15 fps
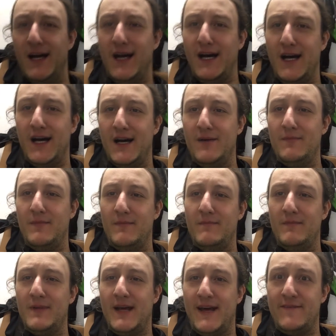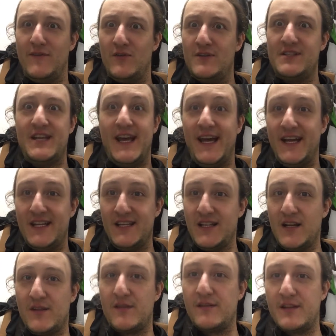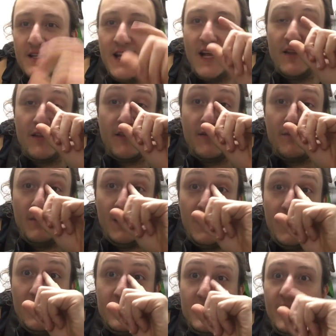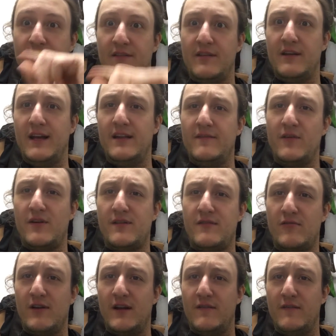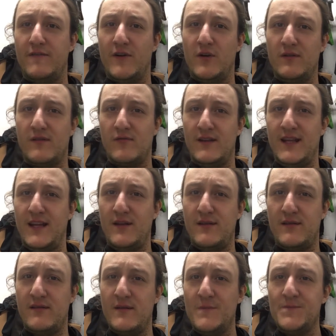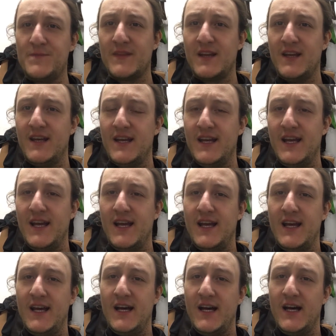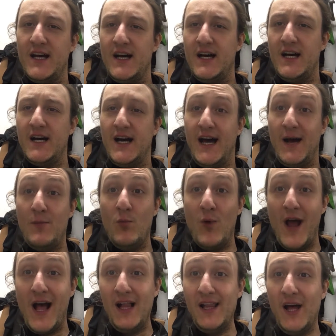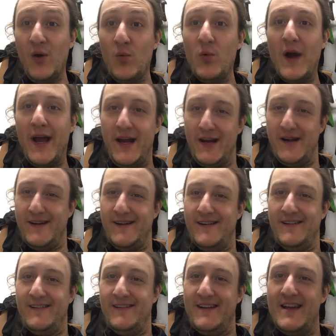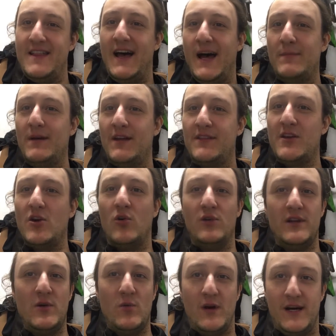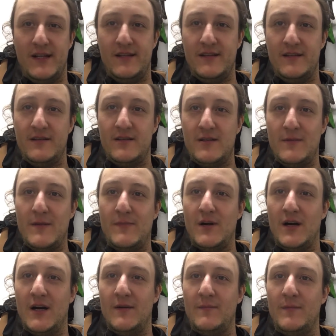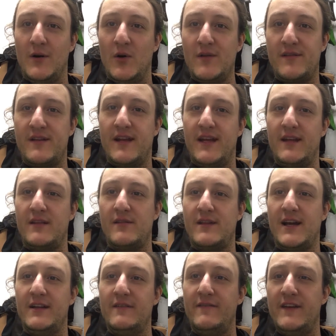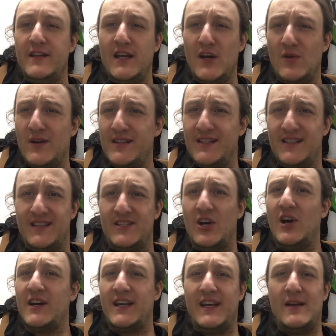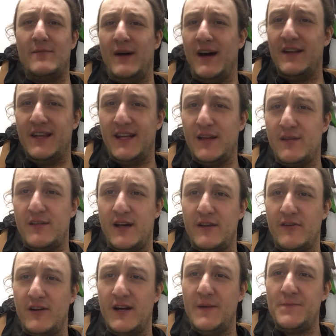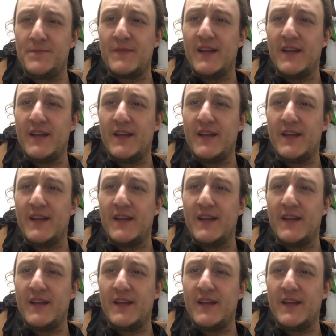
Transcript: iPhone 10 because it's the 10th anniversary of the phone's release. I'm well aware that I'm not the only one to be posting this kind of video and talking about it, etc.